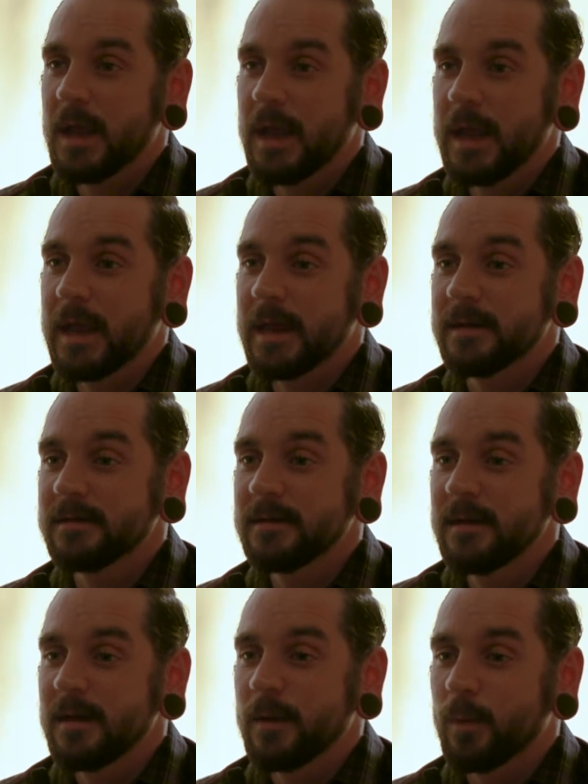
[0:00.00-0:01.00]
And
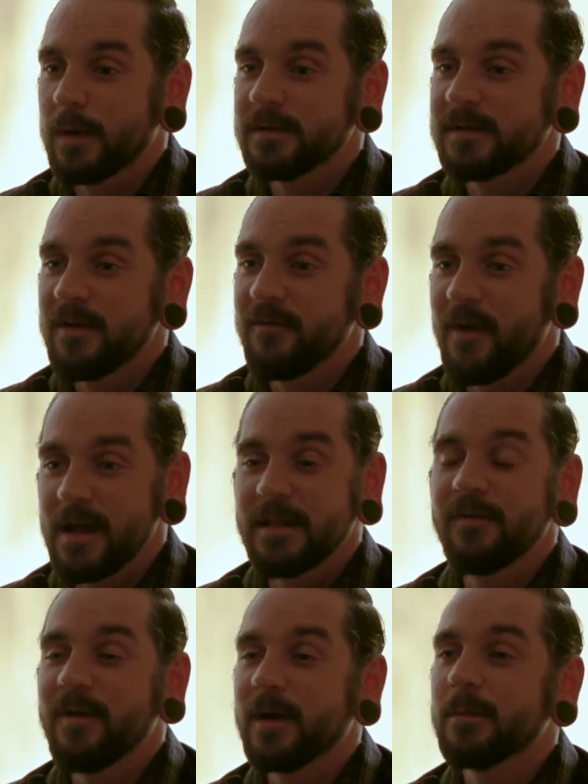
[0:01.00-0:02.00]
once I
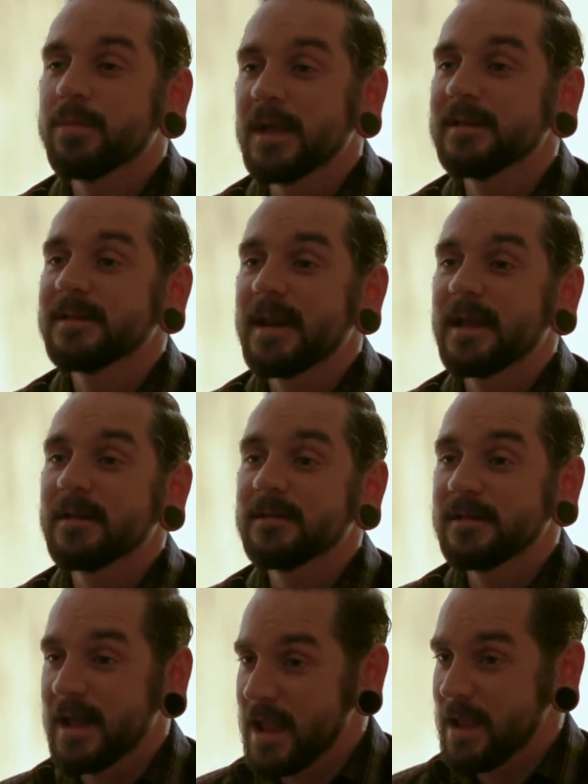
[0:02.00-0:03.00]
finally found a place that I could
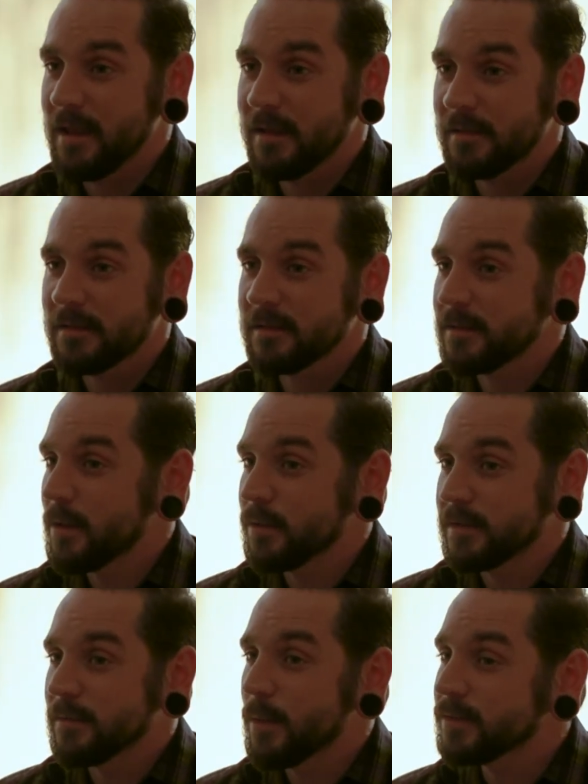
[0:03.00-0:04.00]
stay, because that
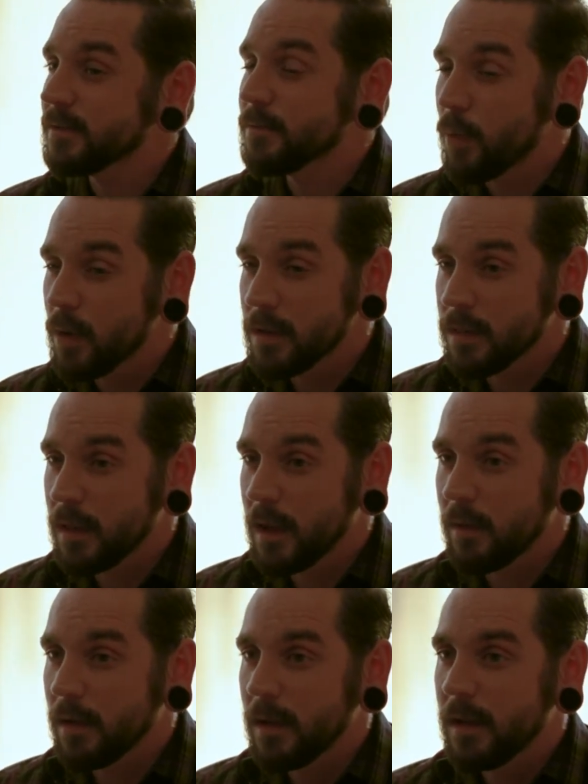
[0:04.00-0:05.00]
was the most important thing,
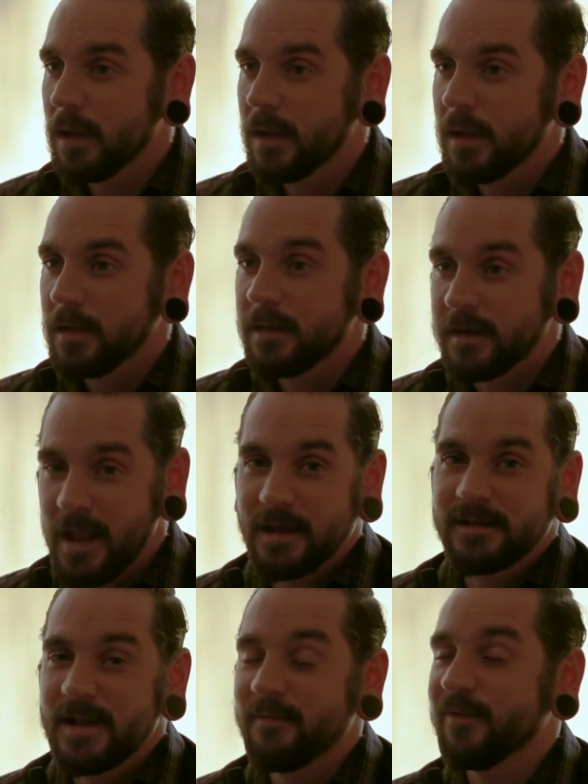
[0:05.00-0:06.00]
the
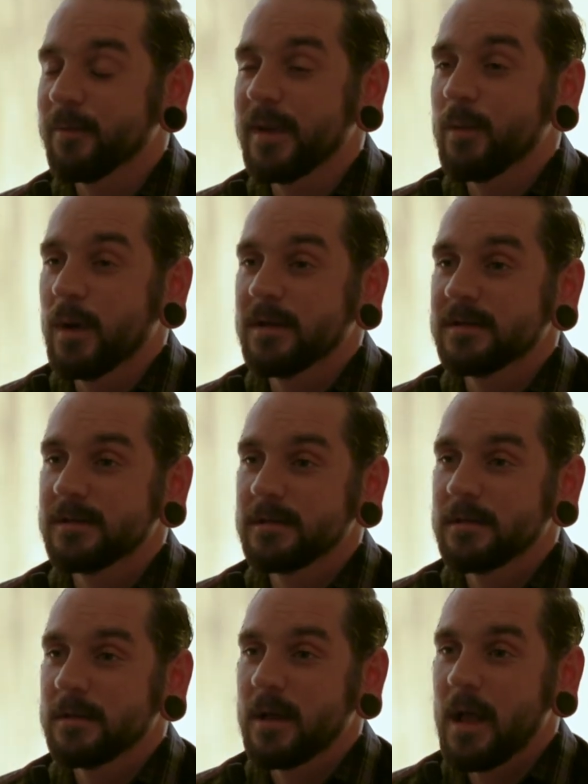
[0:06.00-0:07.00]
next step for me was,
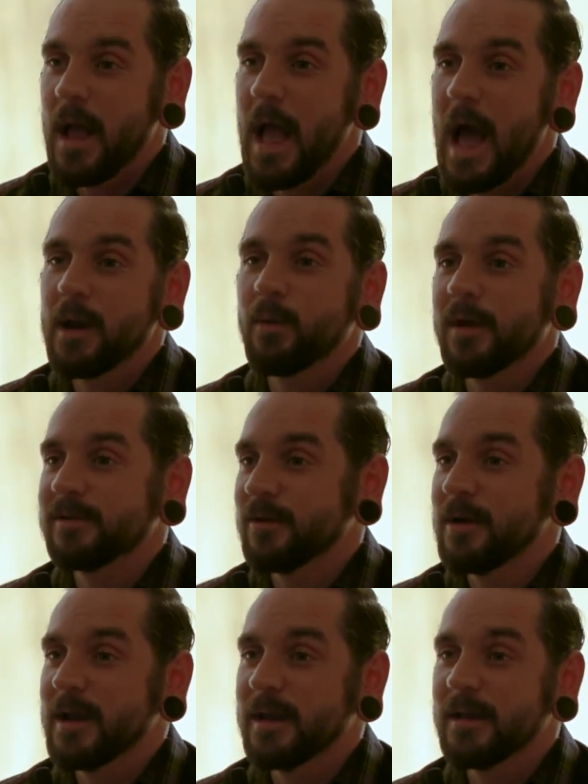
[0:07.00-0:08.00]
how do I
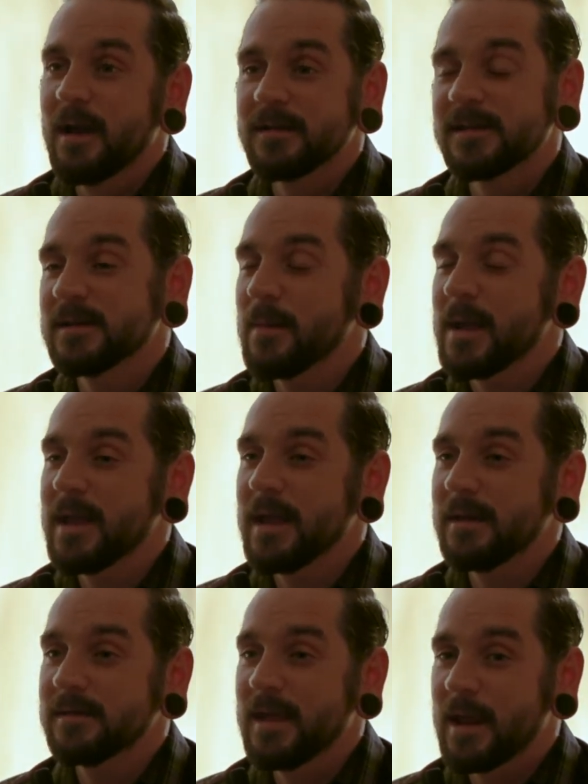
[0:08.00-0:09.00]
start getting custody of my
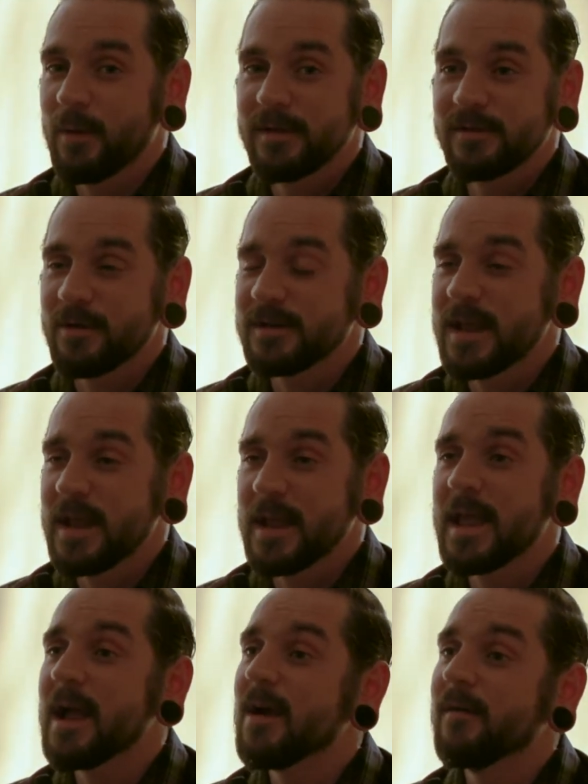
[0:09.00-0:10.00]
kids? How do I start taking
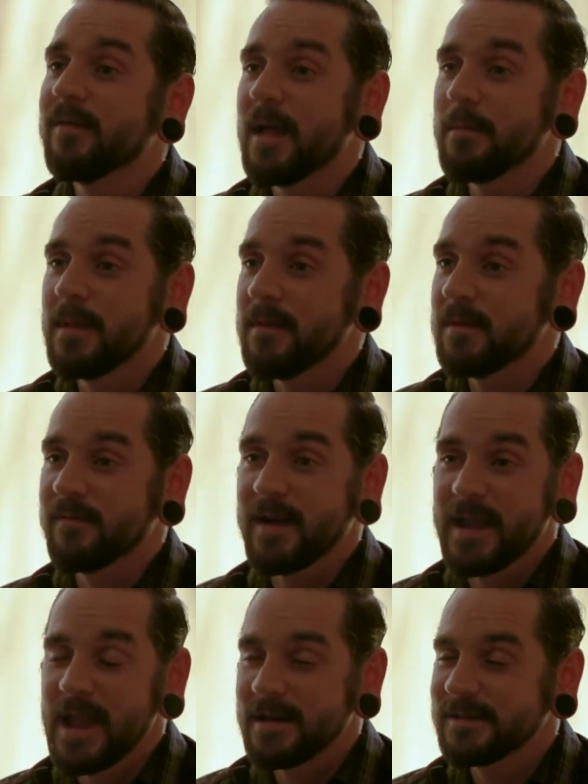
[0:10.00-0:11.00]
care of them even if I
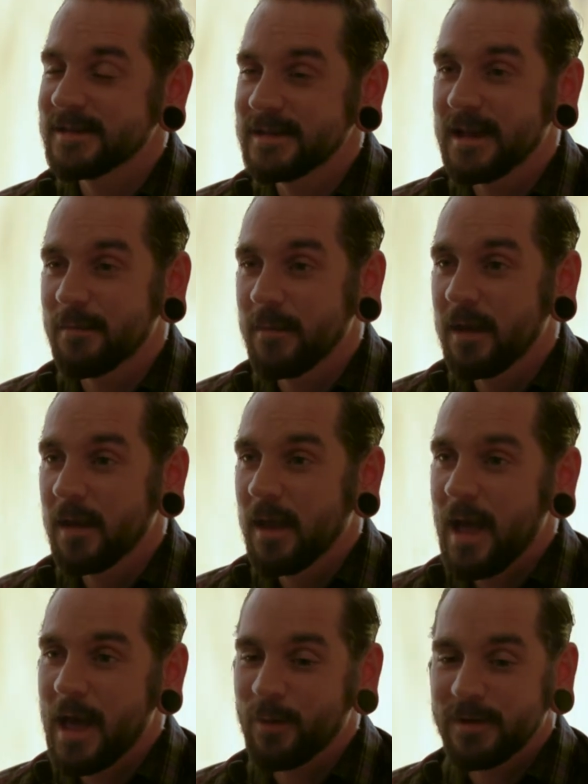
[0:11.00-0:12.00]
can't see them?
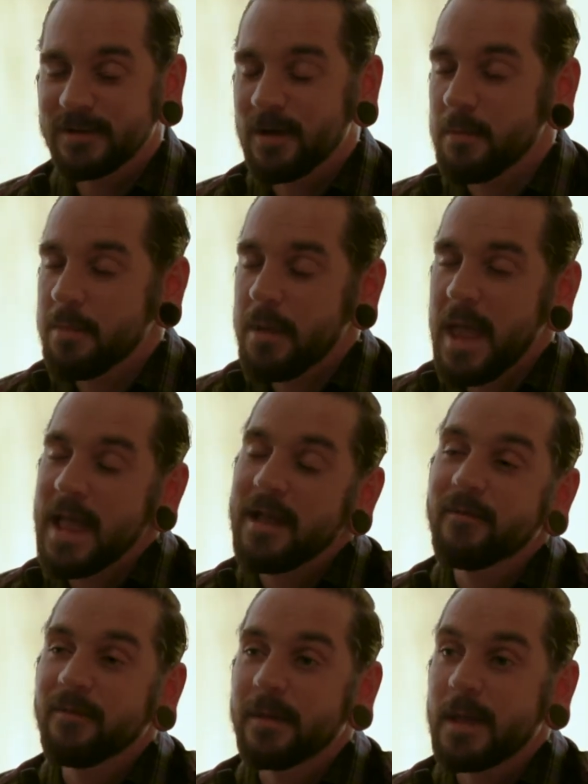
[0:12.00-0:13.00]
How do I start
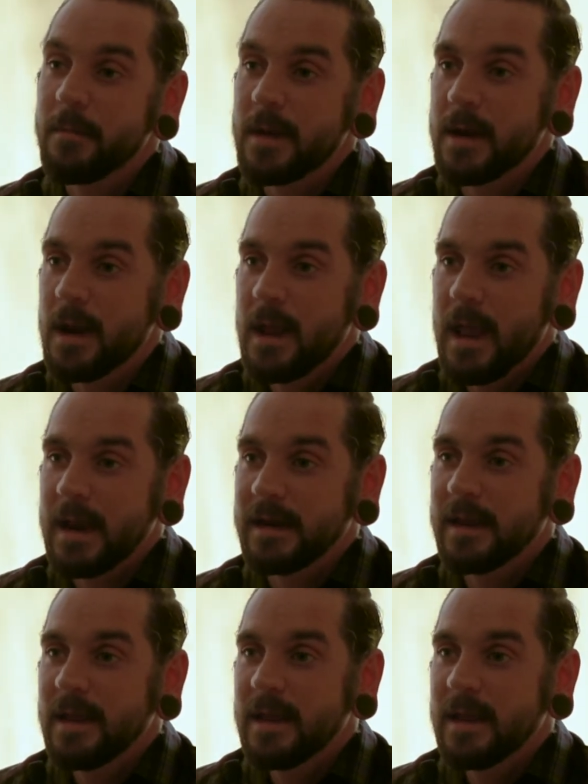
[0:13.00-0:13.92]
paying for them and